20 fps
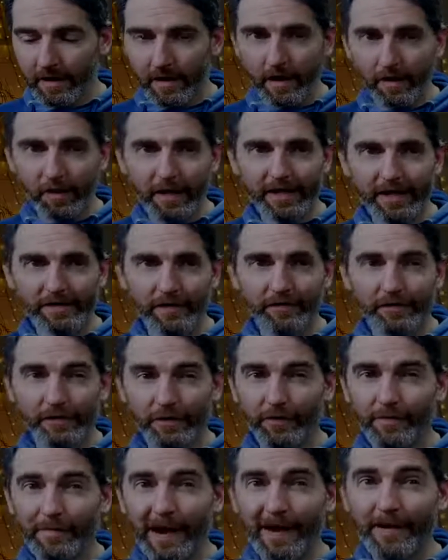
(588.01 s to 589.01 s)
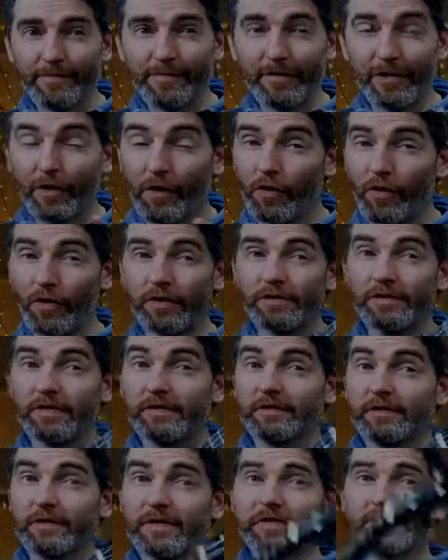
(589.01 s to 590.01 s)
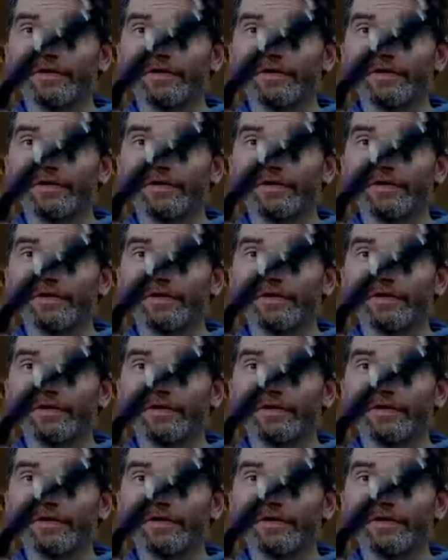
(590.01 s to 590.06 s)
Okay, so if you can remember the chords, let's